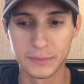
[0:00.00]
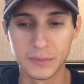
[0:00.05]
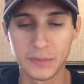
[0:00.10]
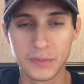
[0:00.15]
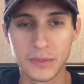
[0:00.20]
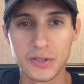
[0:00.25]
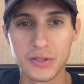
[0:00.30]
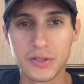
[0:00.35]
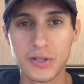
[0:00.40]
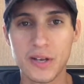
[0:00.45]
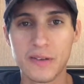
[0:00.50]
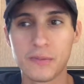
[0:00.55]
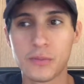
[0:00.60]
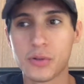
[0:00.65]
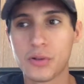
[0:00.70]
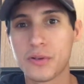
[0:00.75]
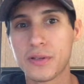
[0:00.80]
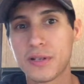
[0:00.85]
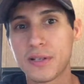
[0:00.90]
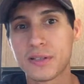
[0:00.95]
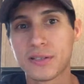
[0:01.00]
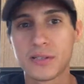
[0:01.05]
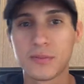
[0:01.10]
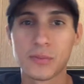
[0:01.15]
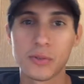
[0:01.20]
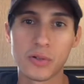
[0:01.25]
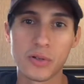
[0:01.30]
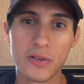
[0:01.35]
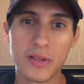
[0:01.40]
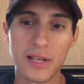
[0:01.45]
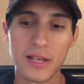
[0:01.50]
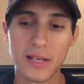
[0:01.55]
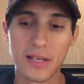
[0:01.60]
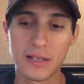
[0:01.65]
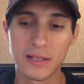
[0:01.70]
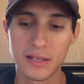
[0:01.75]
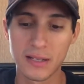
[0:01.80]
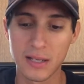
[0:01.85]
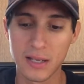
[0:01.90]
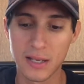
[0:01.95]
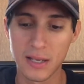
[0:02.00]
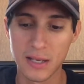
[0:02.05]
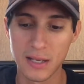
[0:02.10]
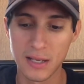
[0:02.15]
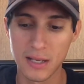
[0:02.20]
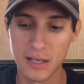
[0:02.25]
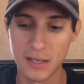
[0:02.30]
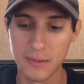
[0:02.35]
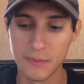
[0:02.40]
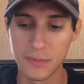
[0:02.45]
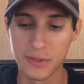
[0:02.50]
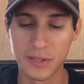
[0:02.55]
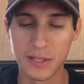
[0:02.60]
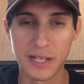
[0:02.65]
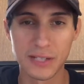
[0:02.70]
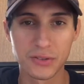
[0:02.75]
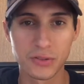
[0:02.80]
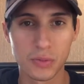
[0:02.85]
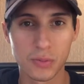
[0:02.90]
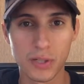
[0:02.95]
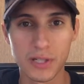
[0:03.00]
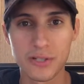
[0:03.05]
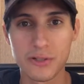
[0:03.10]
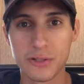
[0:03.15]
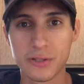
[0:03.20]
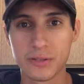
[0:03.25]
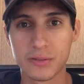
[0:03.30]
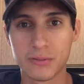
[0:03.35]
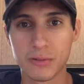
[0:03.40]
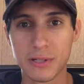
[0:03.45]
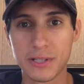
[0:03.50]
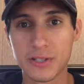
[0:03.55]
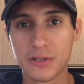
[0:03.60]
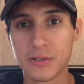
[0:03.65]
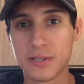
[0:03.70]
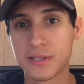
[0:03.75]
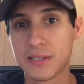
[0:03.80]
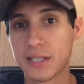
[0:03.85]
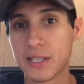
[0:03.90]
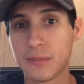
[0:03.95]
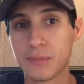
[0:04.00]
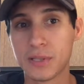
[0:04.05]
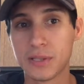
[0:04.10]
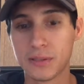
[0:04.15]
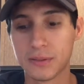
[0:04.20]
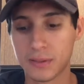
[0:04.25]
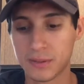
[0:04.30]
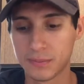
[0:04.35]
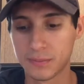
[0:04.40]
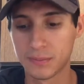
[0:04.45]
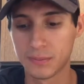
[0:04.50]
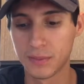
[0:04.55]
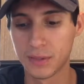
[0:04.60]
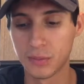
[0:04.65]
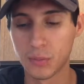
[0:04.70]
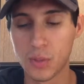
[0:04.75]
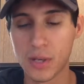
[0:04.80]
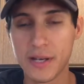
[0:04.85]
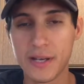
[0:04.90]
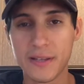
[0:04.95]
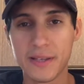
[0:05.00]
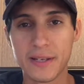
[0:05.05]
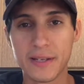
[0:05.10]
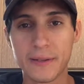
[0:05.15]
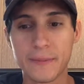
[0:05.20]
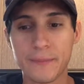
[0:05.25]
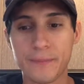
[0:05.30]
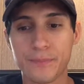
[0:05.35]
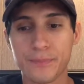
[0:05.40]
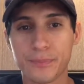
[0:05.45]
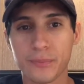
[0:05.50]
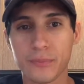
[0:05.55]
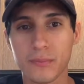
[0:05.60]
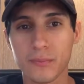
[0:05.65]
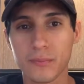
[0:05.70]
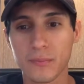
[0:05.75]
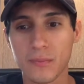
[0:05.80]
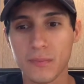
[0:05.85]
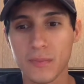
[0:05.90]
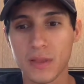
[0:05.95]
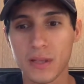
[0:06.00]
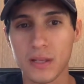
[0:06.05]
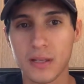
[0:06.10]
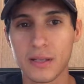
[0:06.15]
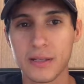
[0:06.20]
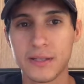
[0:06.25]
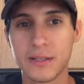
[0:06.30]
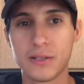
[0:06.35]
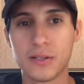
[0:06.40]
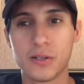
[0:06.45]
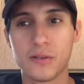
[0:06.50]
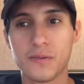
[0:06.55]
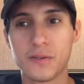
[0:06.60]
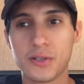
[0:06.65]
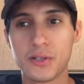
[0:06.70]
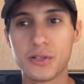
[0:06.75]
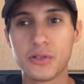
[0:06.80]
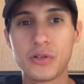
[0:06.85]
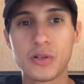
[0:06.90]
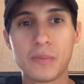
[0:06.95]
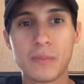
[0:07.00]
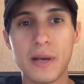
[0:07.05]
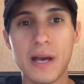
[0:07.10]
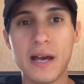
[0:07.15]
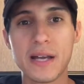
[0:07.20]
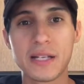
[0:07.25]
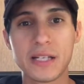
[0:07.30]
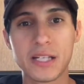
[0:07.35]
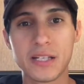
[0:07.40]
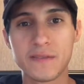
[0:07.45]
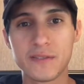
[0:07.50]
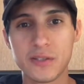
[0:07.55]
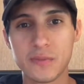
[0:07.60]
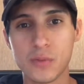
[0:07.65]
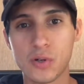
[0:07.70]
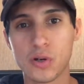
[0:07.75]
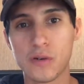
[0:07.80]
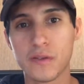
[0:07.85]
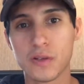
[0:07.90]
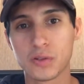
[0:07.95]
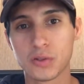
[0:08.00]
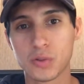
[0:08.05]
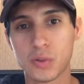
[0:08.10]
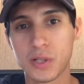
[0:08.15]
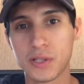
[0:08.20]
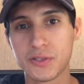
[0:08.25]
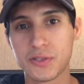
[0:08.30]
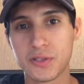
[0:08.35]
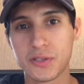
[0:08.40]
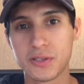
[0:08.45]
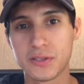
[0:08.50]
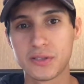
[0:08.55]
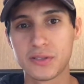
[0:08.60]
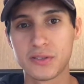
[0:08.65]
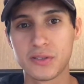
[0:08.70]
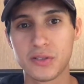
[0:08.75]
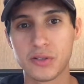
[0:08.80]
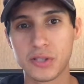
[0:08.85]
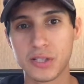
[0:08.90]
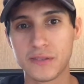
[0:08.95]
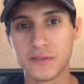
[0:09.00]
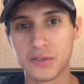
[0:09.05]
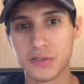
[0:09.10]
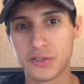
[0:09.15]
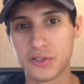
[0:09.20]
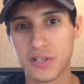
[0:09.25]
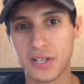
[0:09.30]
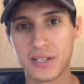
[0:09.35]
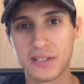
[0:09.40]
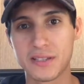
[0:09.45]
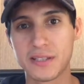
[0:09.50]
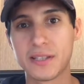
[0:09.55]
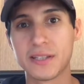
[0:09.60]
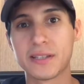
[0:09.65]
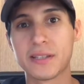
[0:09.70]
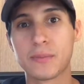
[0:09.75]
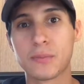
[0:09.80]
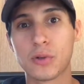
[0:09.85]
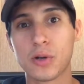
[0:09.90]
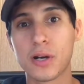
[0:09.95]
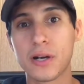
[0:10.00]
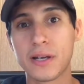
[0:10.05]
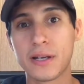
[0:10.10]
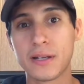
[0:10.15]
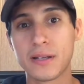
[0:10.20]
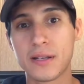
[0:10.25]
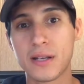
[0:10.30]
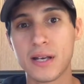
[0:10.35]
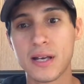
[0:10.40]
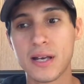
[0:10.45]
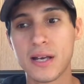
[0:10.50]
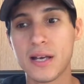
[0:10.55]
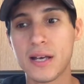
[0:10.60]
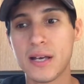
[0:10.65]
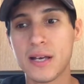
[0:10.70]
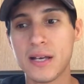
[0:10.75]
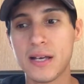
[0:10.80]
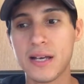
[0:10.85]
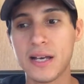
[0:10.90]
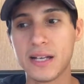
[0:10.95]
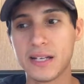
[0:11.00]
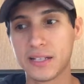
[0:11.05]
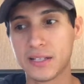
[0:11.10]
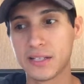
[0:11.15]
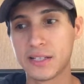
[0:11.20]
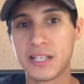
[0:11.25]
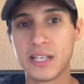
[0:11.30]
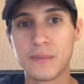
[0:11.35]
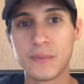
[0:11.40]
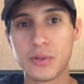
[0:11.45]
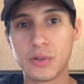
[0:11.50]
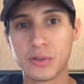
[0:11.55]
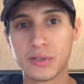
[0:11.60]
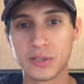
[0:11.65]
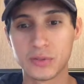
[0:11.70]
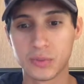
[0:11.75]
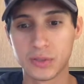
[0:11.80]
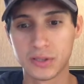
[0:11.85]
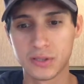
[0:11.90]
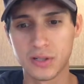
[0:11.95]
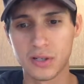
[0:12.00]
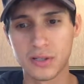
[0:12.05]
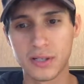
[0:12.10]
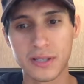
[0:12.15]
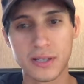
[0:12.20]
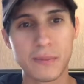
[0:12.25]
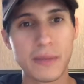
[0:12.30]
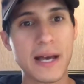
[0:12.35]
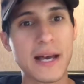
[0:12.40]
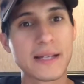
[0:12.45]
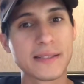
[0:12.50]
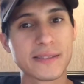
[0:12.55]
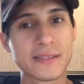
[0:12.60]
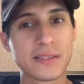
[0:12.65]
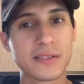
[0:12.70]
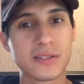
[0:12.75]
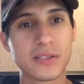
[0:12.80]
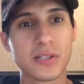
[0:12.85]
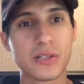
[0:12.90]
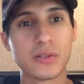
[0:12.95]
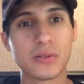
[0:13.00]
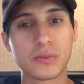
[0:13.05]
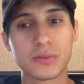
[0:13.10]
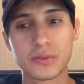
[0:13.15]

Did you have more of this or more of that? But the National Registry set up a way that, if you're doing bad, it gives you more of those questions. So it gives you the chance to get them right. And it can keep you in this what's called like a passing zone.